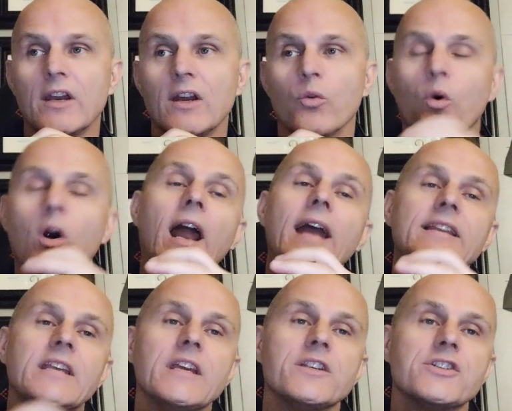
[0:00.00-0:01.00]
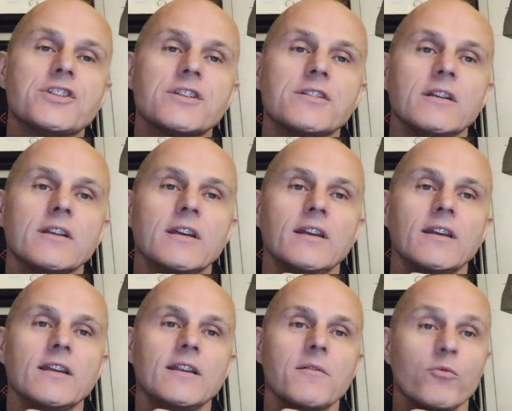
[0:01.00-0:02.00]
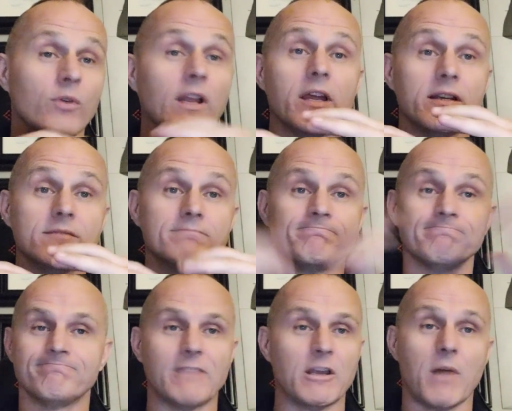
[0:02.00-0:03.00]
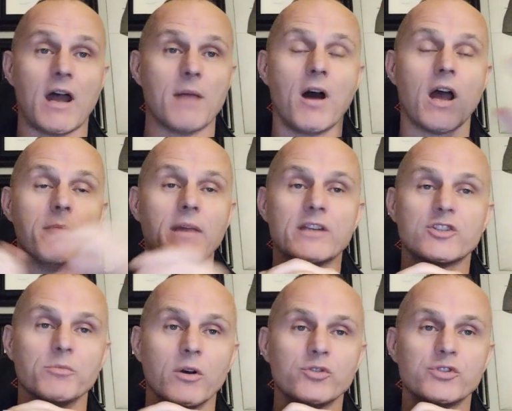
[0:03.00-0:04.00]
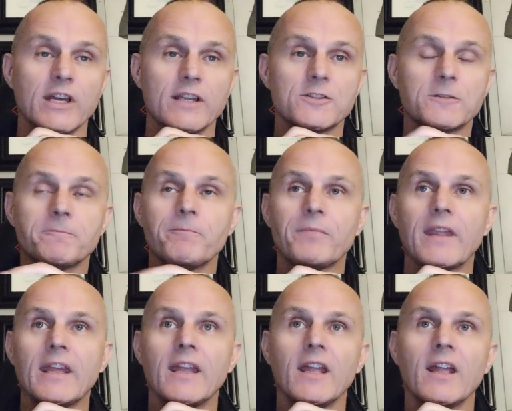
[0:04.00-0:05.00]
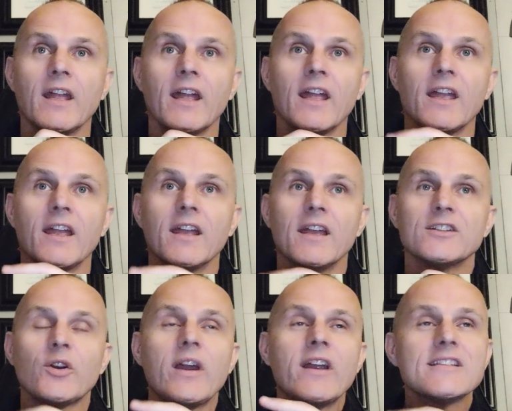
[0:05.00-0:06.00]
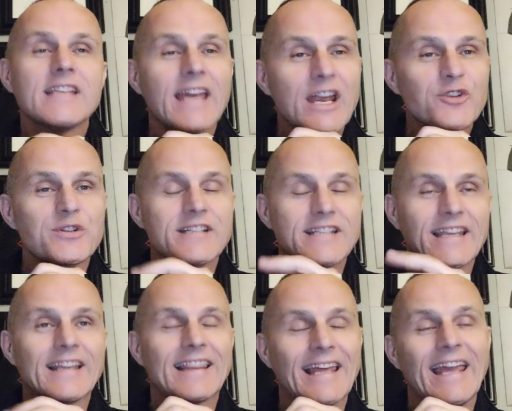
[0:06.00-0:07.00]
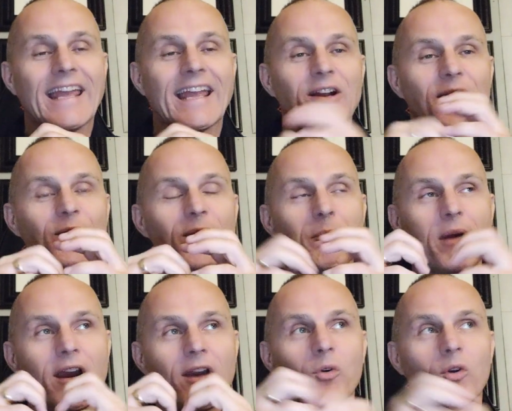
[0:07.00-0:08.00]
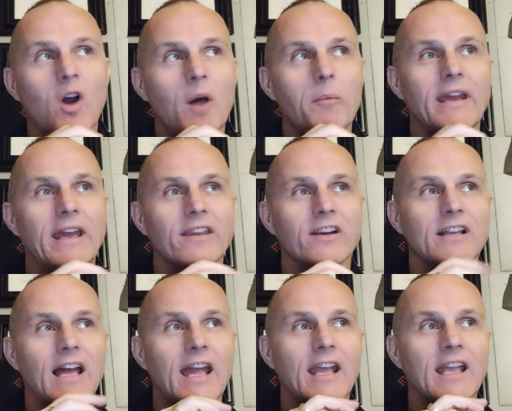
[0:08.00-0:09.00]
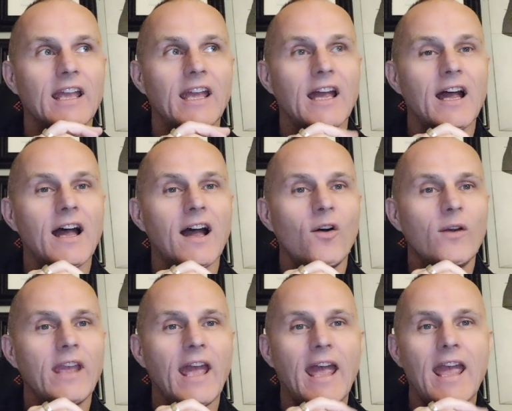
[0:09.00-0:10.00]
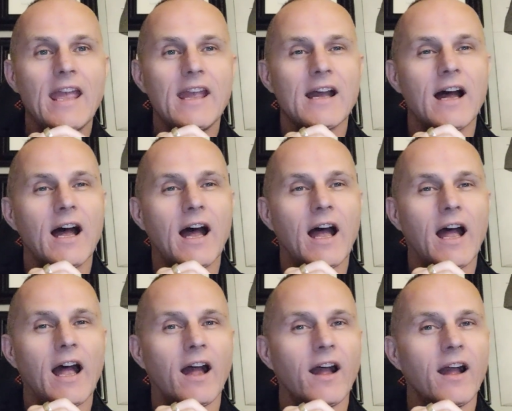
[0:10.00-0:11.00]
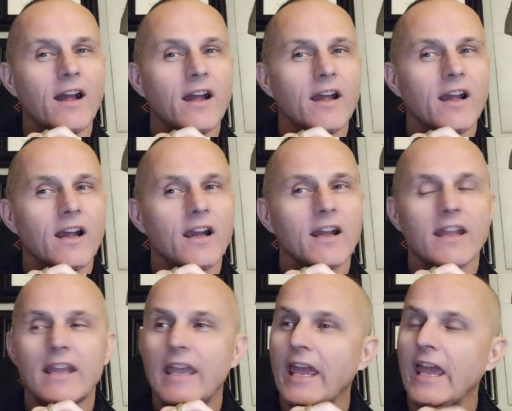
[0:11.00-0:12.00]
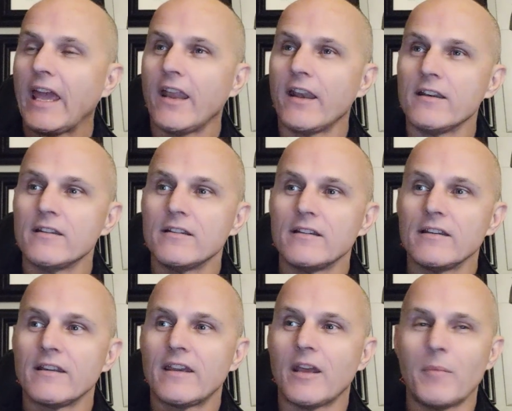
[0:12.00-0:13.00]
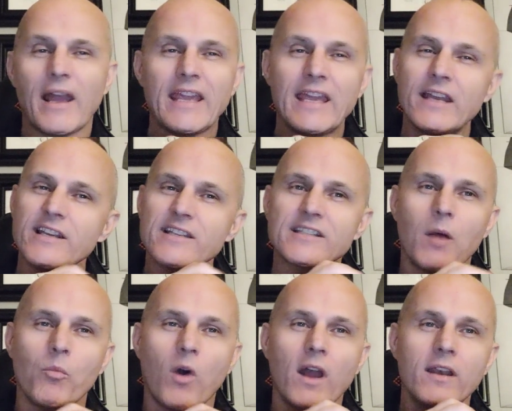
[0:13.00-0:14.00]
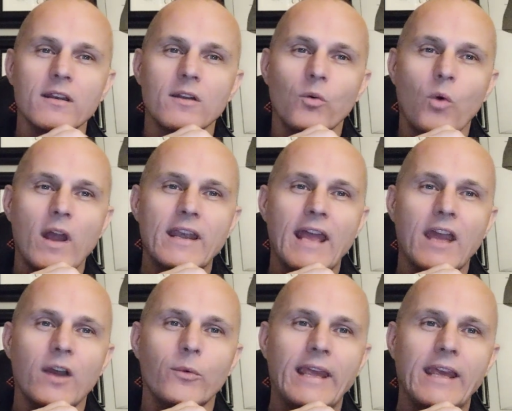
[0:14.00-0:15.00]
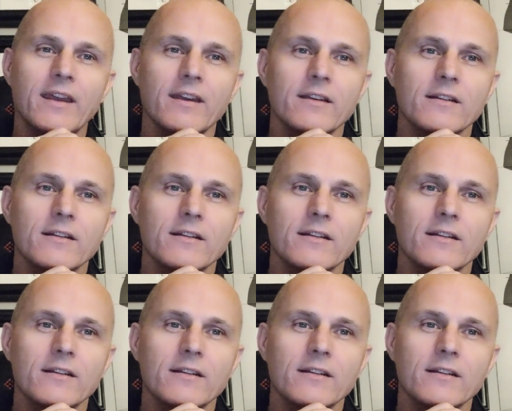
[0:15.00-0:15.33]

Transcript: what I teach really, in my mind, makes the most sense. So here's the interesting thing. The parent will call me and they're like, okay, uh, can can my kid just come one, one day a week?